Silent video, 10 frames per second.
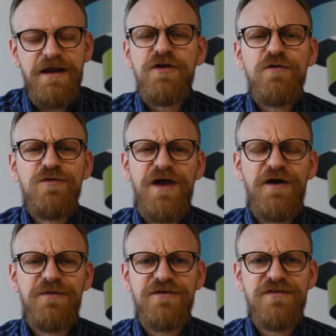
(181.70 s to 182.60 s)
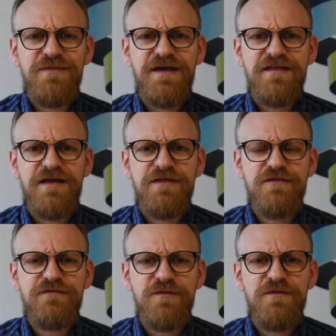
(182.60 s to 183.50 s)
it can also help us to make
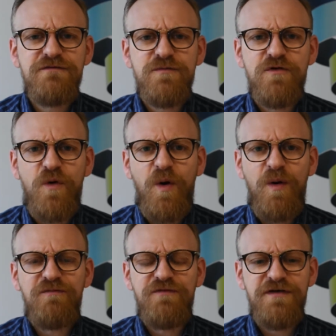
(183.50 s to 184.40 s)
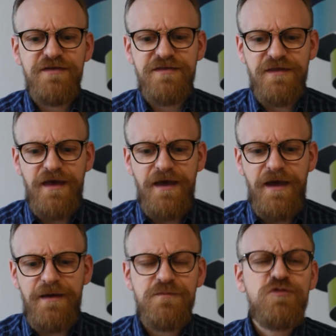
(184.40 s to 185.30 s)
sense of some of the more obvious
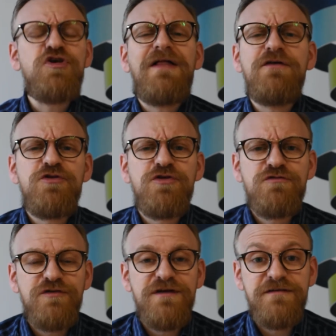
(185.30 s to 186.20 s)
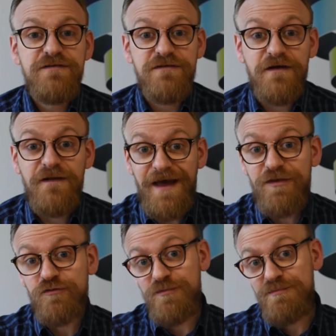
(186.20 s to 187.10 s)
challenges related to
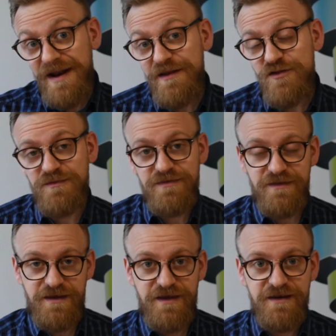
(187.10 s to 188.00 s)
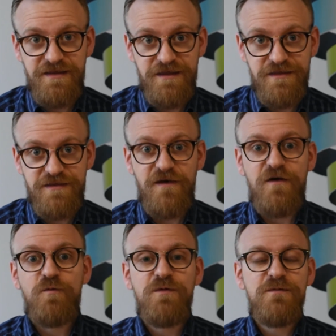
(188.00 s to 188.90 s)
classroom management that can exist
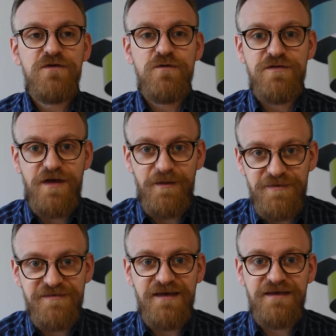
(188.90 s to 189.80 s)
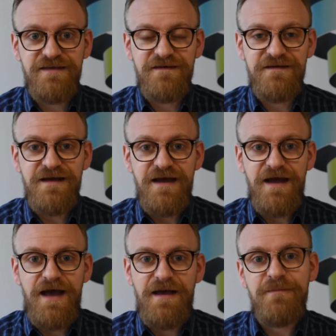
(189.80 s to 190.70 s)
when we use a particular
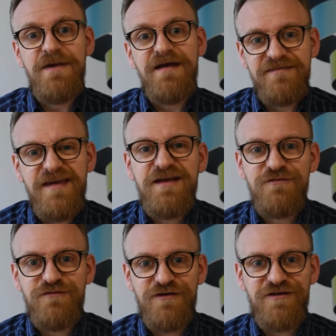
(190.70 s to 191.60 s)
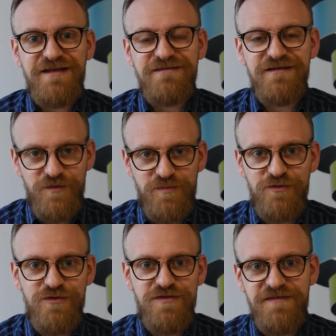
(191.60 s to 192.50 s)
taken for granted
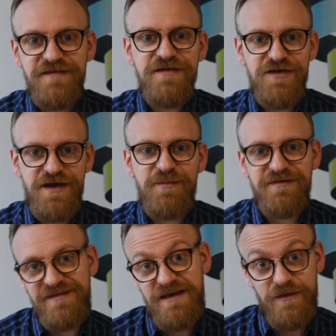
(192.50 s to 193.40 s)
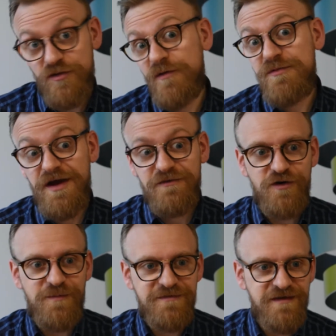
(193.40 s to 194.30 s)
approach to teaching a particular subject
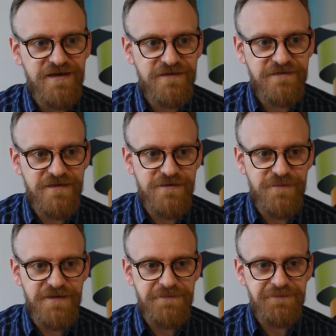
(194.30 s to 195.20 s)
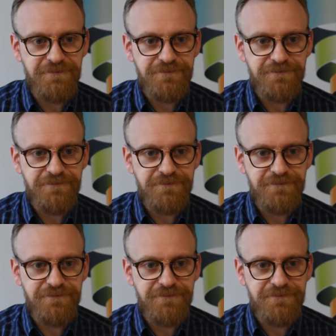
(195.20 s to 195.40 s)
or a particular discipline.